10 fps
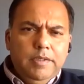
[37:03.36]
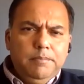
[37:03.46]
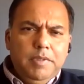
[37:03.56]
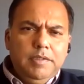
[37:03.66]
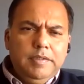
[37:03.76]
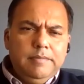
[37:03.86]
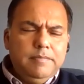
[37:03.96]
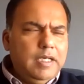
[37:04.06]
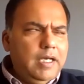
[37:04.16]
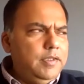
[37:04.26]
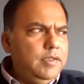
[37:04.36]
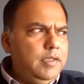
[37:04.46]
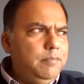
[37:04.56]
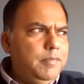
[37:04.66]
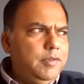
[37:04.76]
um, uh, I think
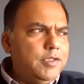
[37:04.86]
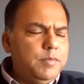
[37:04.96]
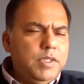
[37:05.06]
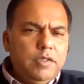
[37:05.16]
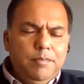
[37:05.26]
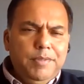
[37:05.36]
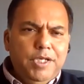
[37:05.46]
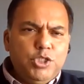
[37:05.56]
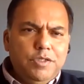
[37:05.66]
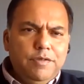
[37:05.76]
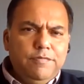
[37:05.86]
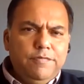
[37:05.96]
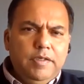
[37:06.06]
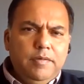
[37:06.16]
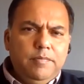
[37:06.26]
the, there has been a combination of
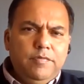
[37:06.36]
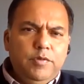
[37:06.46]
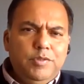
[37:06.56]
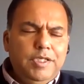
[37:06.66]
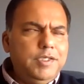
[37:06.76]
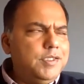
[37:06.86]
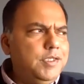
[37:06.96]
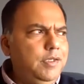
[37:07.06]
a uh, few things.